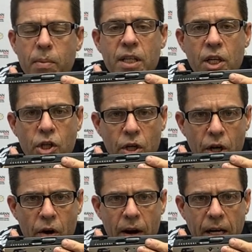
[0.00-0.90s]
positioned
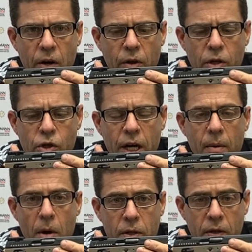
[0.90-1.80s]
correctly on the
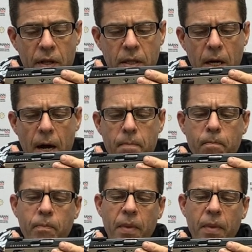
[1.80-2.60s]
trigger most of the time,